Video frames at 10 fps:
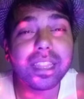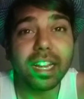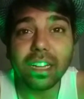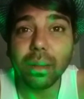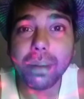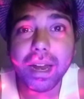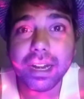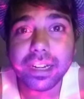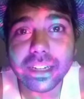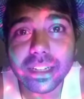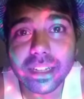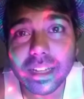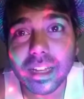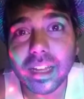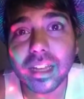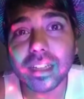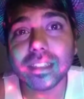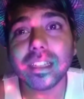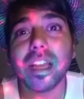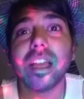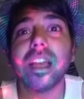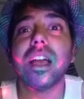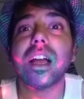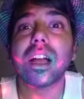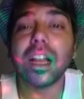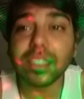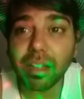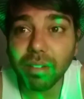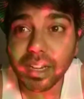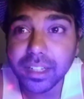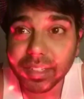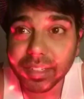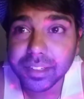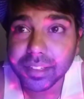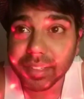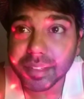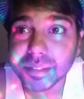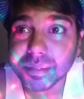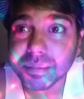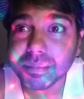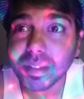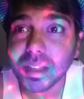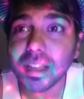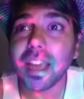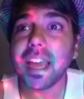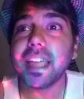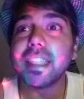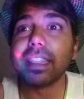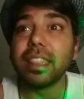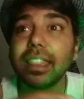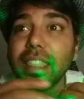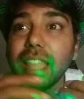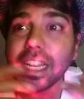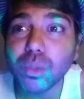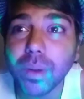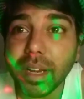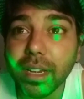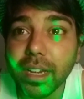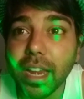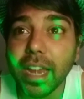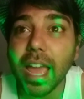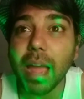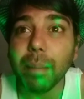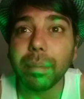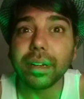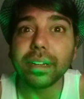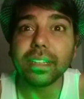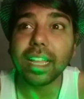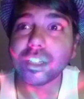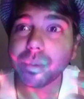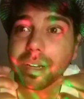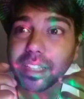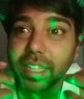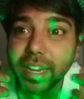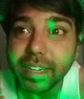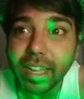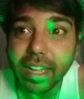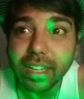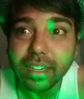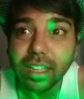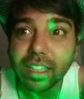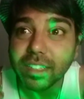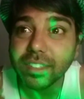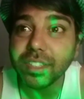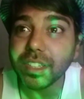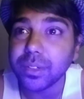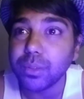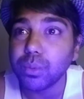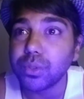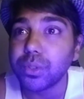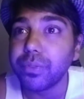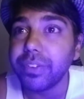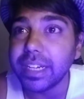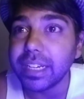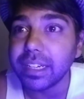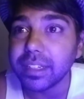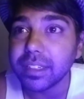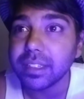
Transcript: that command is Kasawalir." And that's when it happened. That's when the secret was revealed.